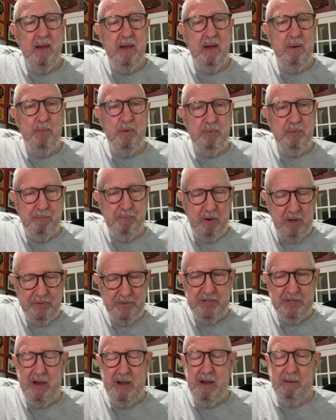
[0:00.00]
with
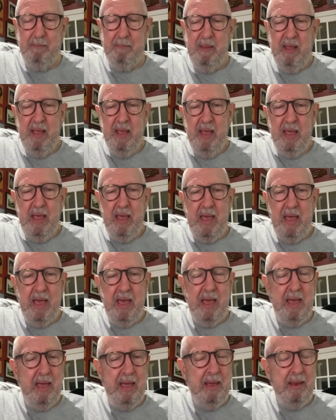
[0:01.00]
Paul Tong.
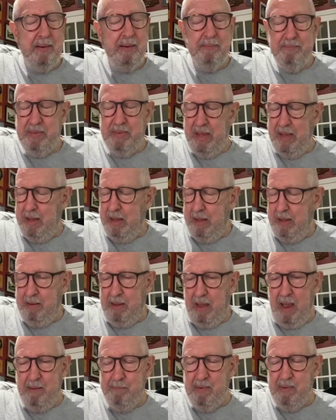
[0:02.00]
And
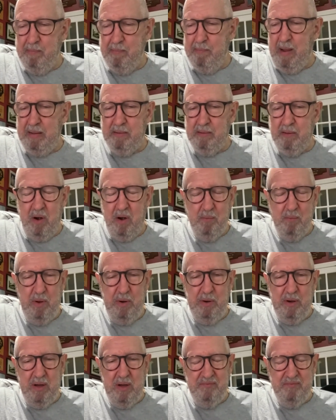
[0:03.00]
I remember my alarm
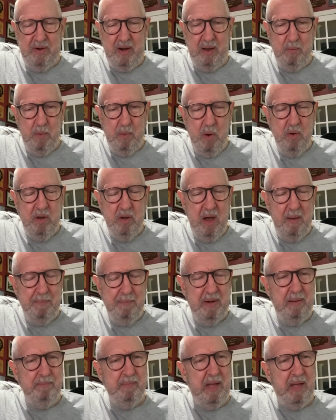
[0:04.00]
went off, and I woke
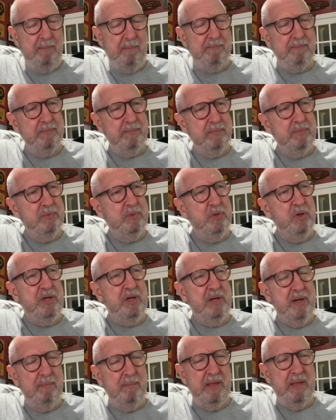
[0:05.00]
up, and I'm
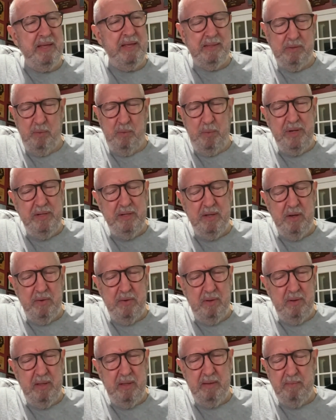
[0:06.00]
looking, I'm like at the window,
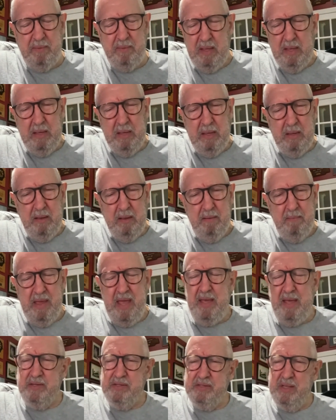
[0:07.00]
and I'm like,
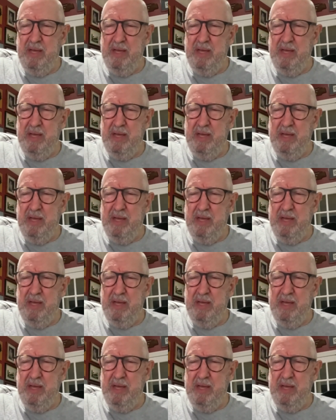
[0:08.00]
man, there's a